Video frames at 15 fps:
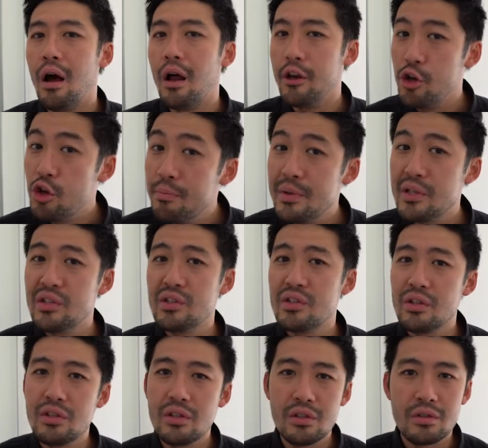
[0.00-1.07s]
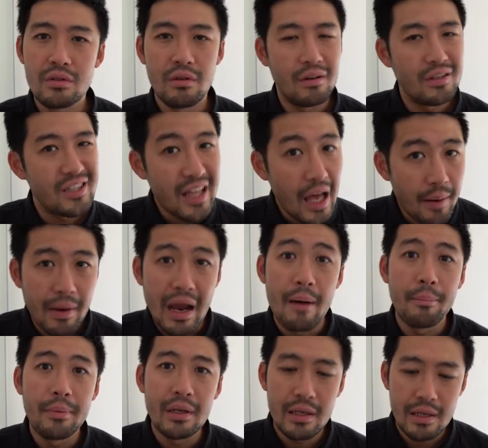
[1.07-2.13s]
new businesses, startup
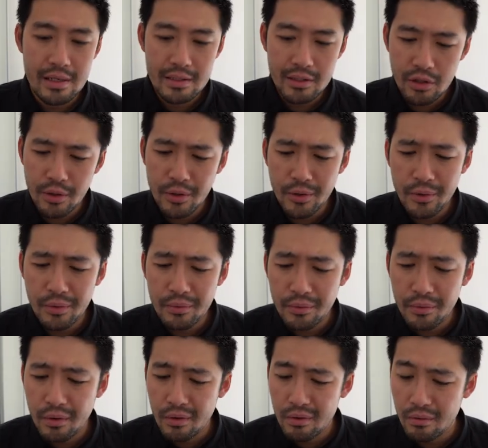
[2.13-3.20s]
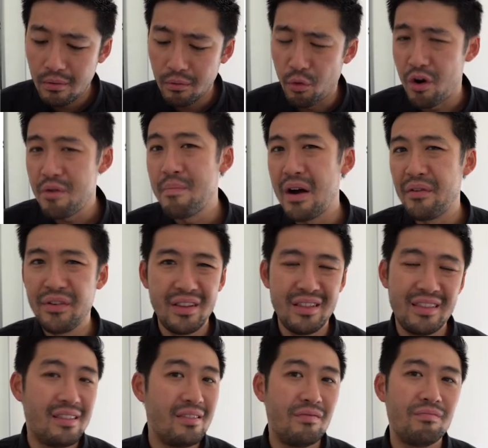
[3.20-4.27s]
companies. So Warren Buffett
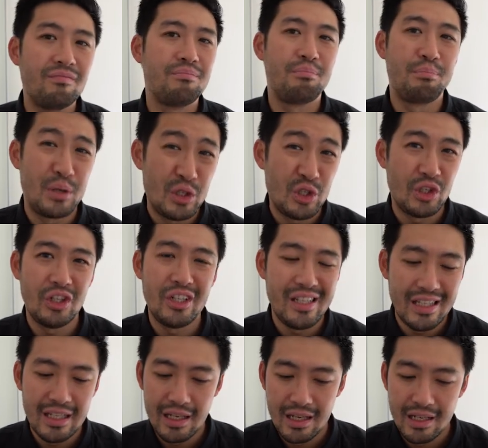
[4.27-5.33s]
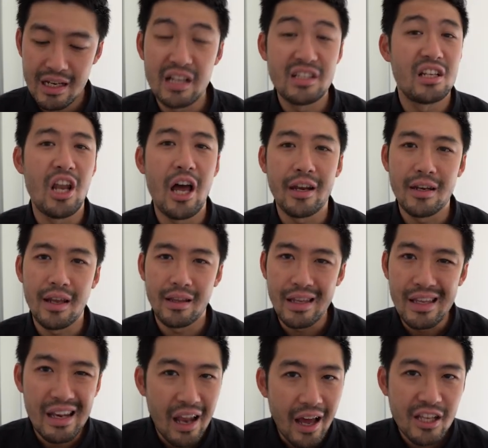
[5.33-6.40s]
personally doesn't like that.
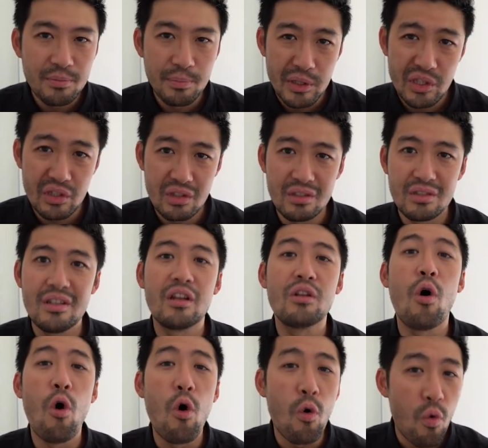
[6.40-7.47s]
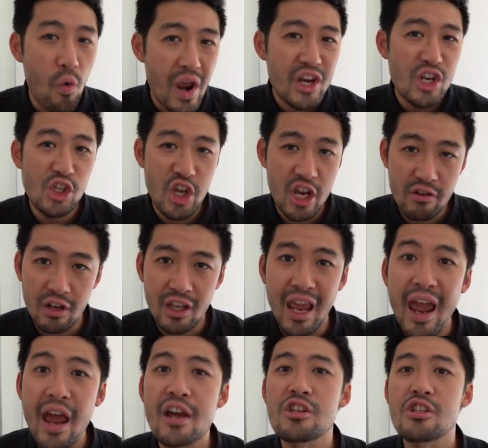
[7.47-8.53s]
He likes businesses that already generate
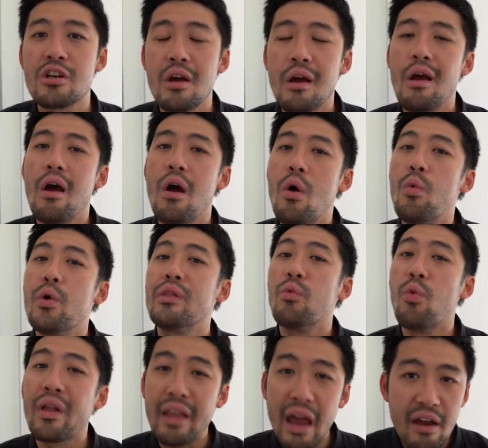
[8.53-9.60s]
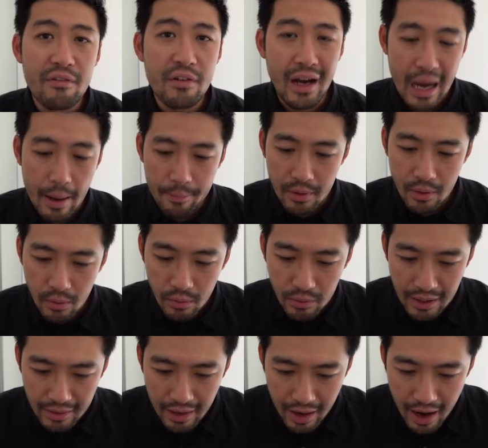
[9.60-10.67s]
cash with whatever capital
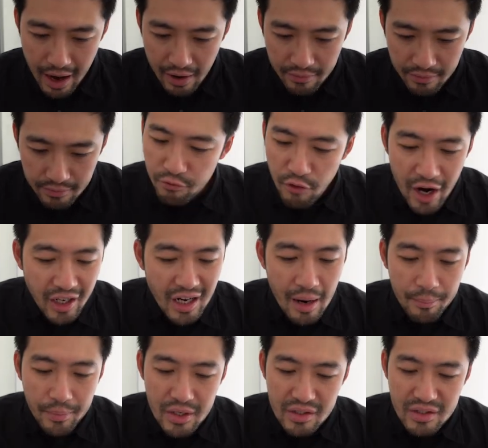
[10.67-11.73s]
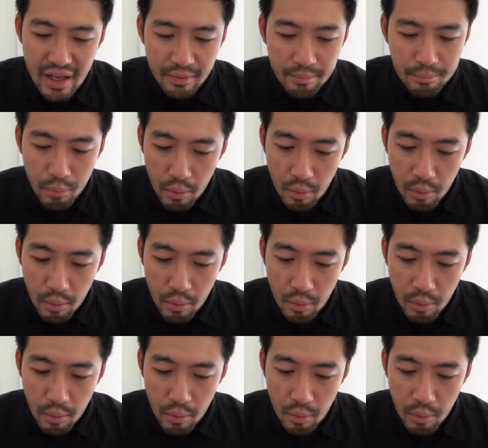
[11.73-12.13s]
that they have. Find companies that